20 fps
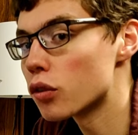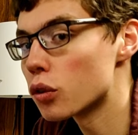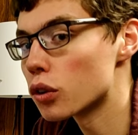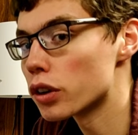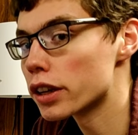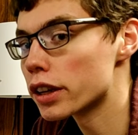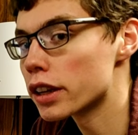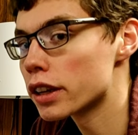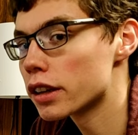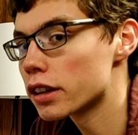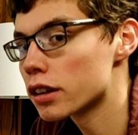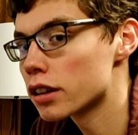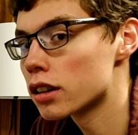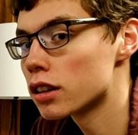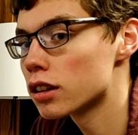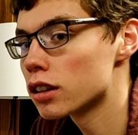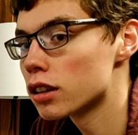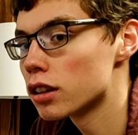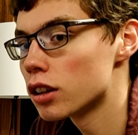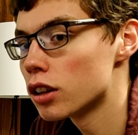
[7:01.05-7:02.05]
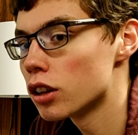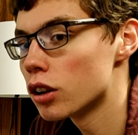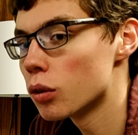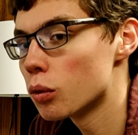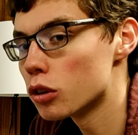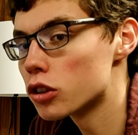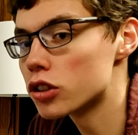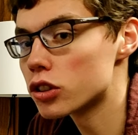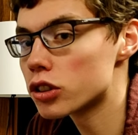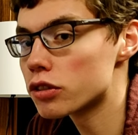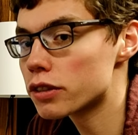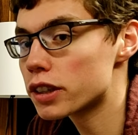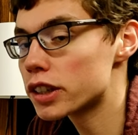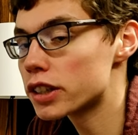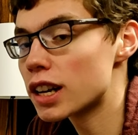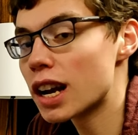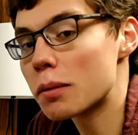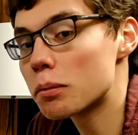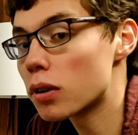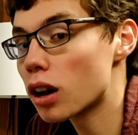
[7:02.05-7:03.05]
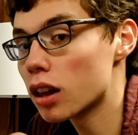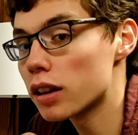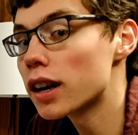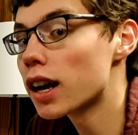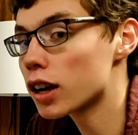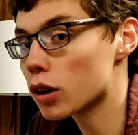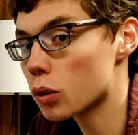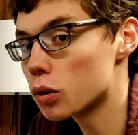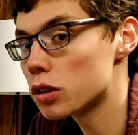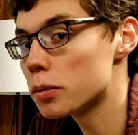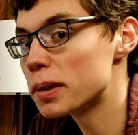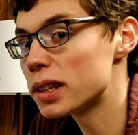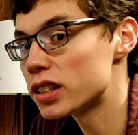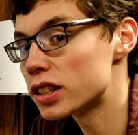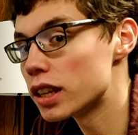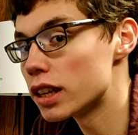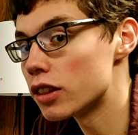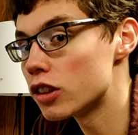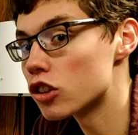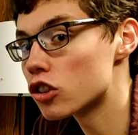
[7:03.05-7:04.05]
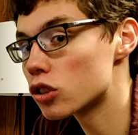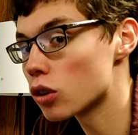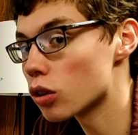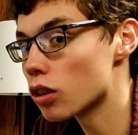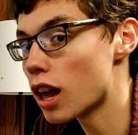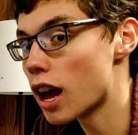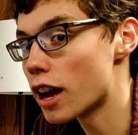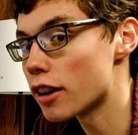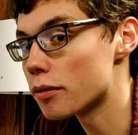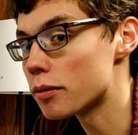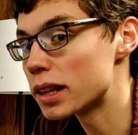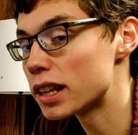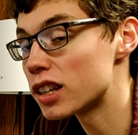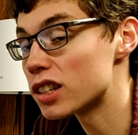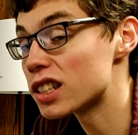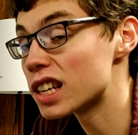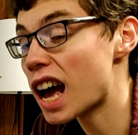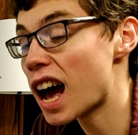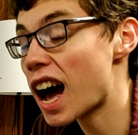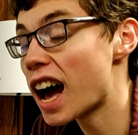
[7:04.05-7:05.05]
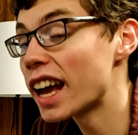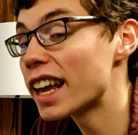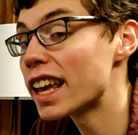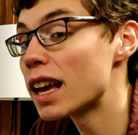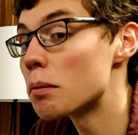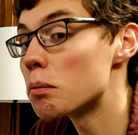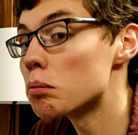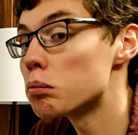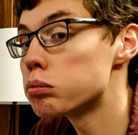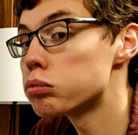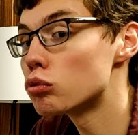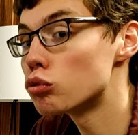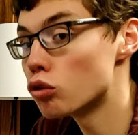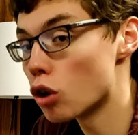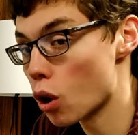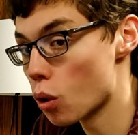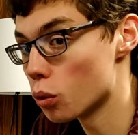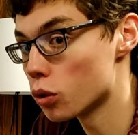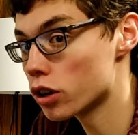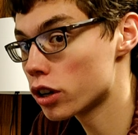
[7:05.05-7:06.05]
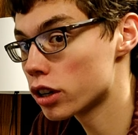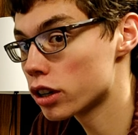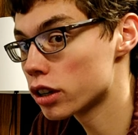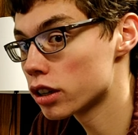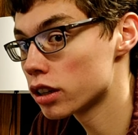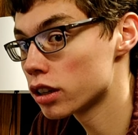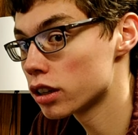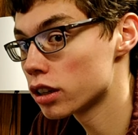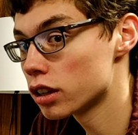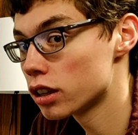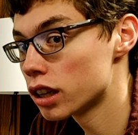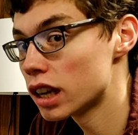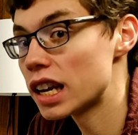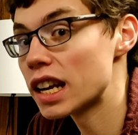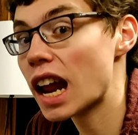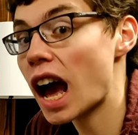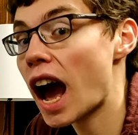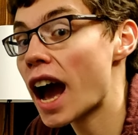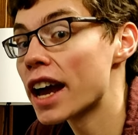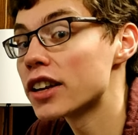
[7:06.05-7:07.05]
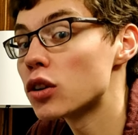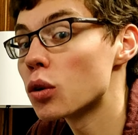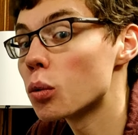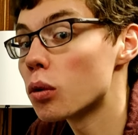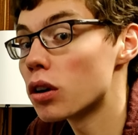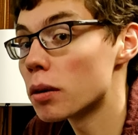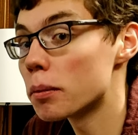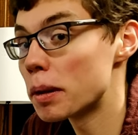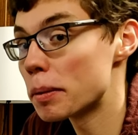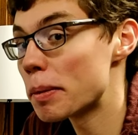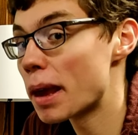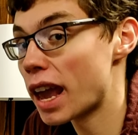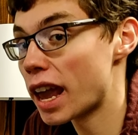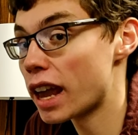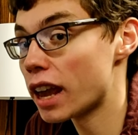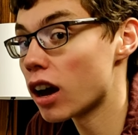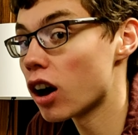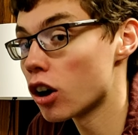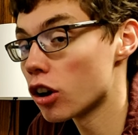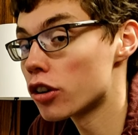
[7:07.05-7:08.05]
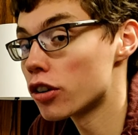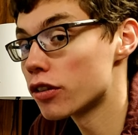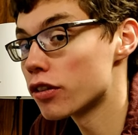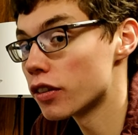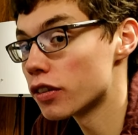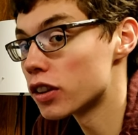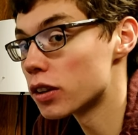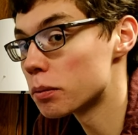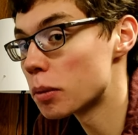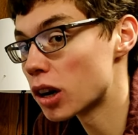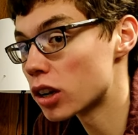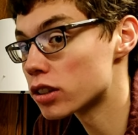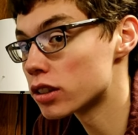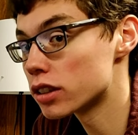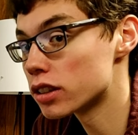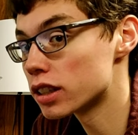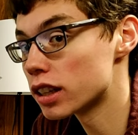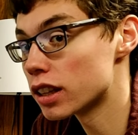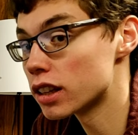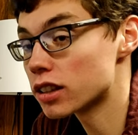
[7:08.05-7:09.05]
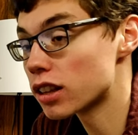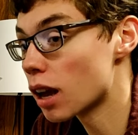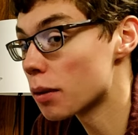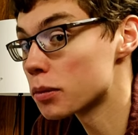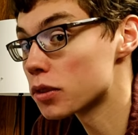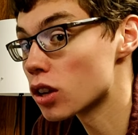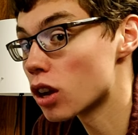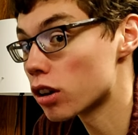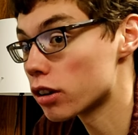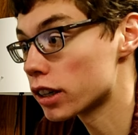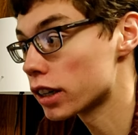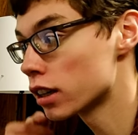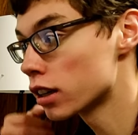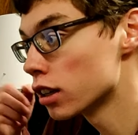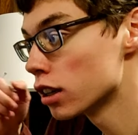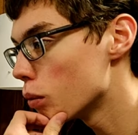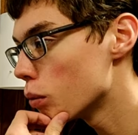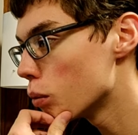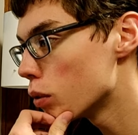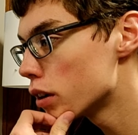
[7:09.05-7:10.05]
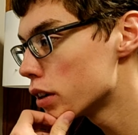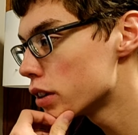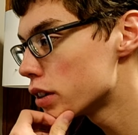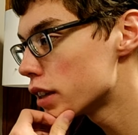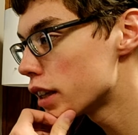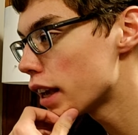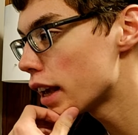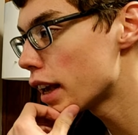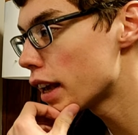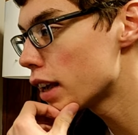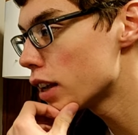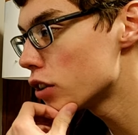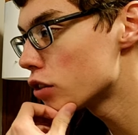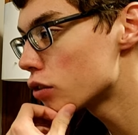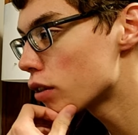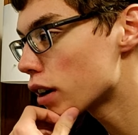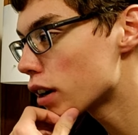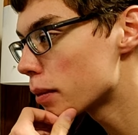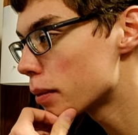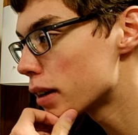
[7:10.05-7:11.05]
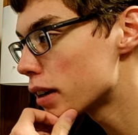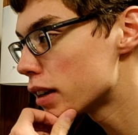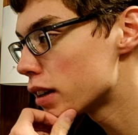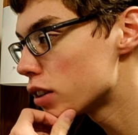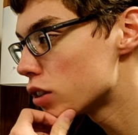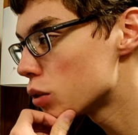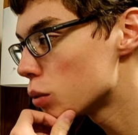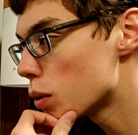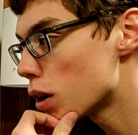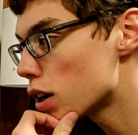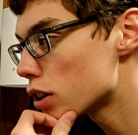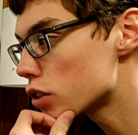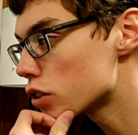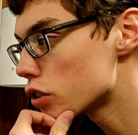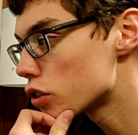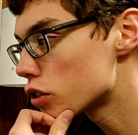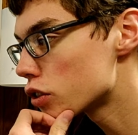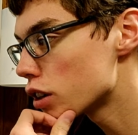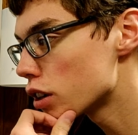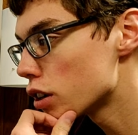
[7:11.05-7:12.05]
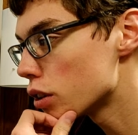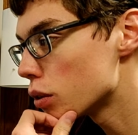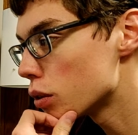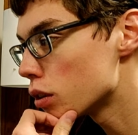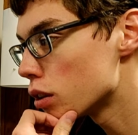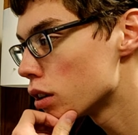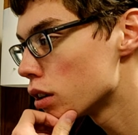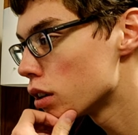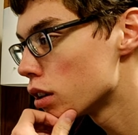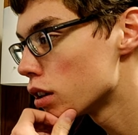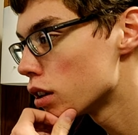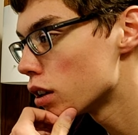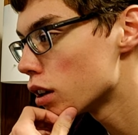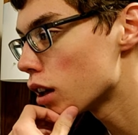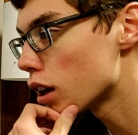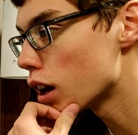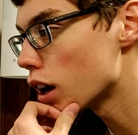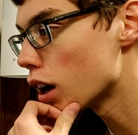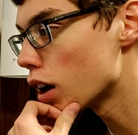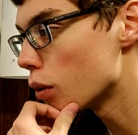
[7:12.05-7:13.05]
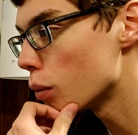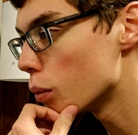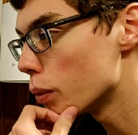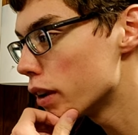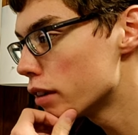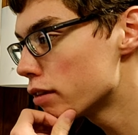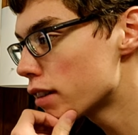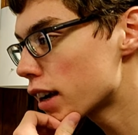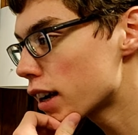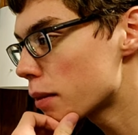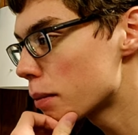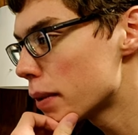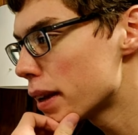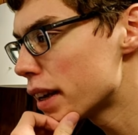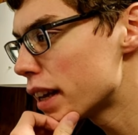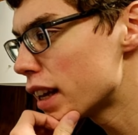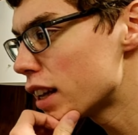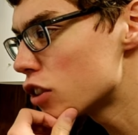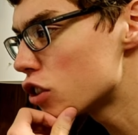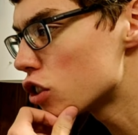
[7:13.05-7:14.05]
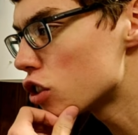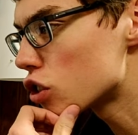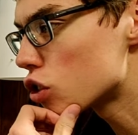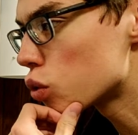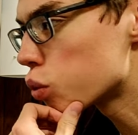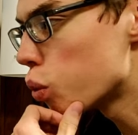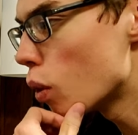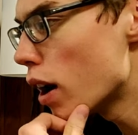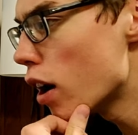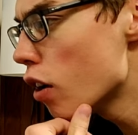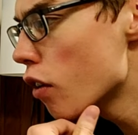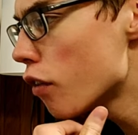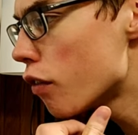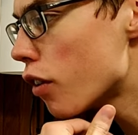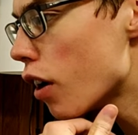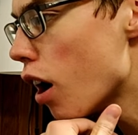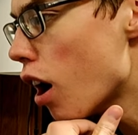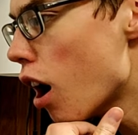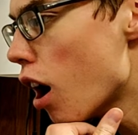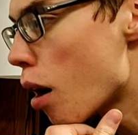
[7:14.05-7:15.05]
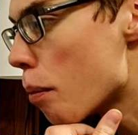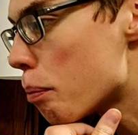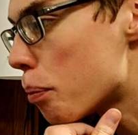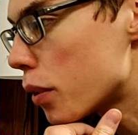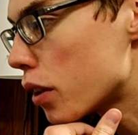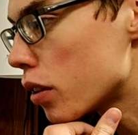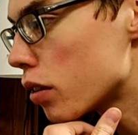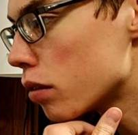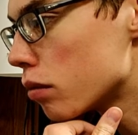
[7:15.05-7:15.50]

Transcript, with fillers: forty dollars, which is the reason I'm probably not going to be seeing this show live, because I am broke. And I don't want to be paying a hundred fifty bucks to see this. I'm sorry. What is the age recommended to watch the show? Uh, we recommend ages twelve up.